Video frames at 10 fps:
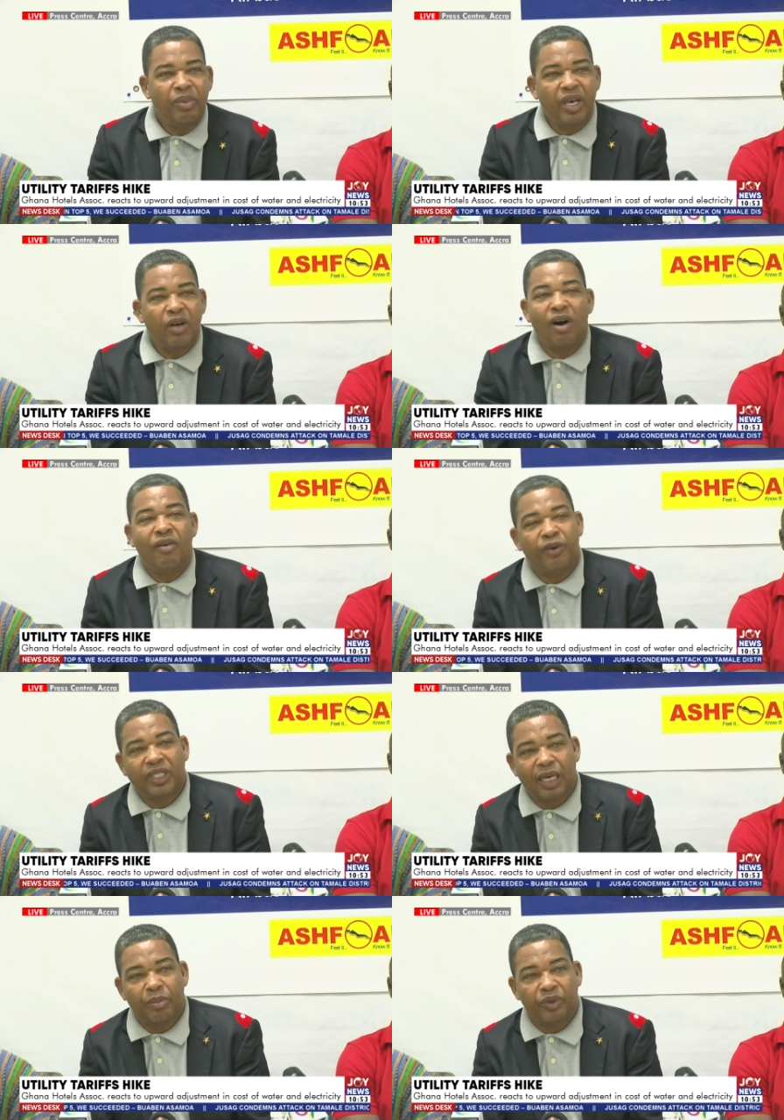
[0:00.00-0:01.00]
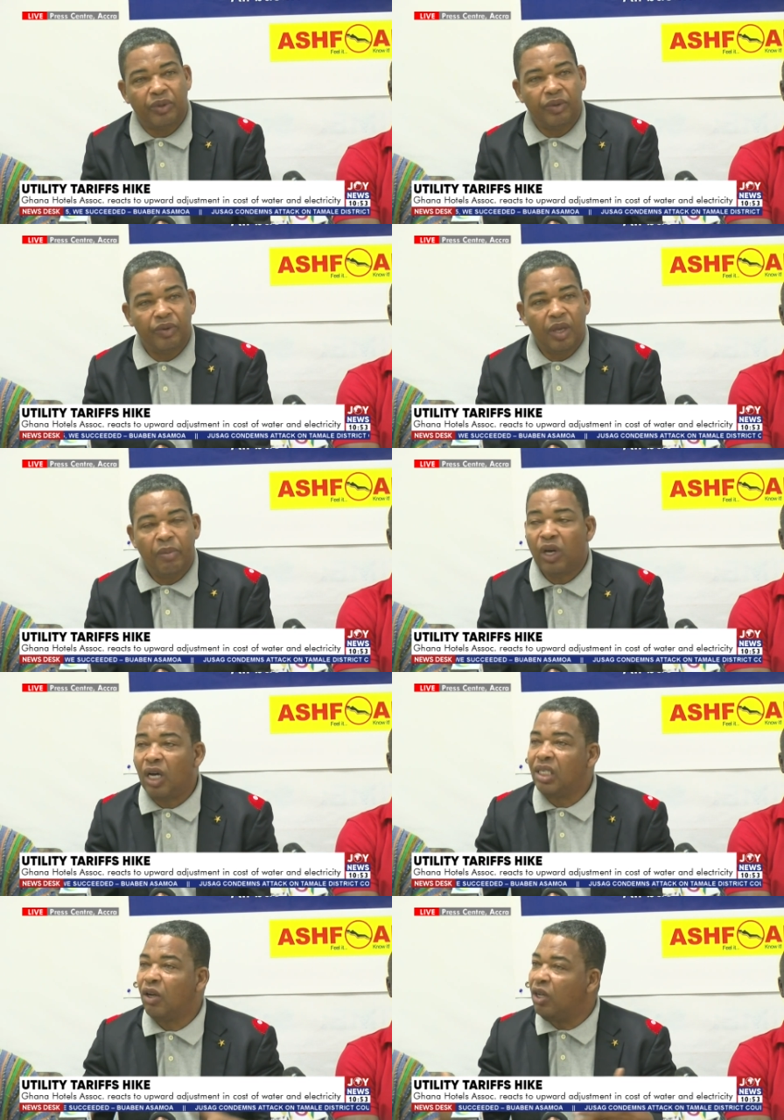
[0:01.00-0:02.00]
be comfortable,
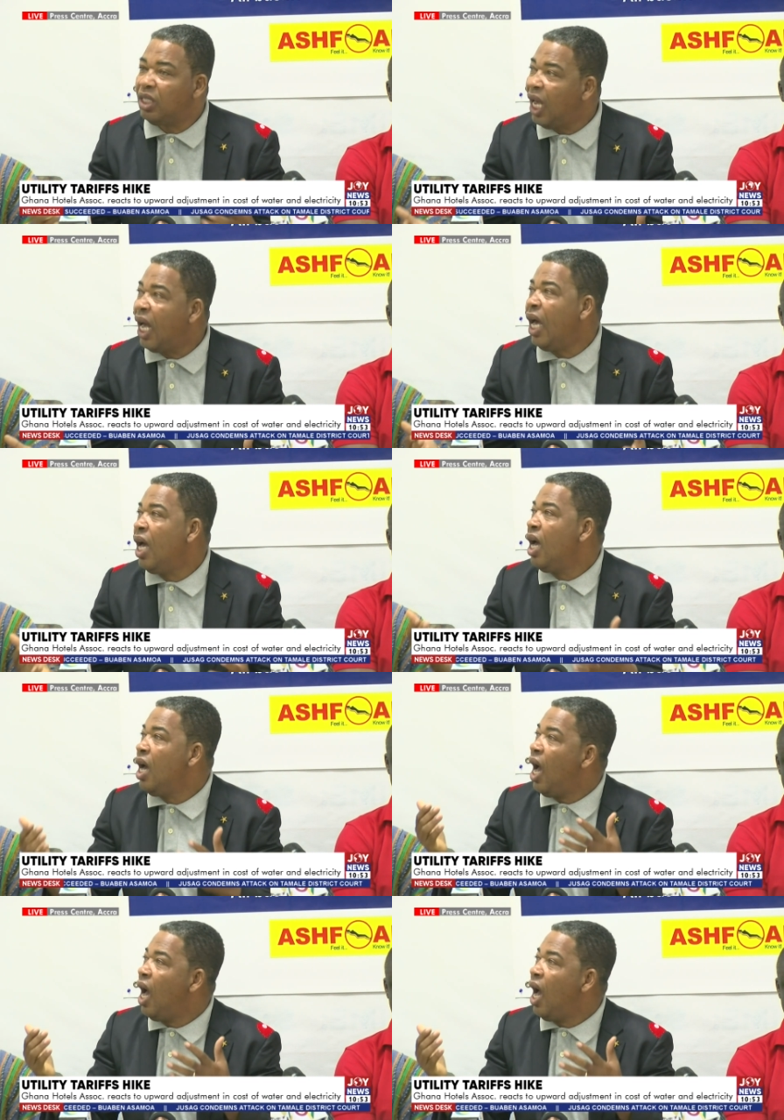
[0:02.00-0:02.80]
because hotel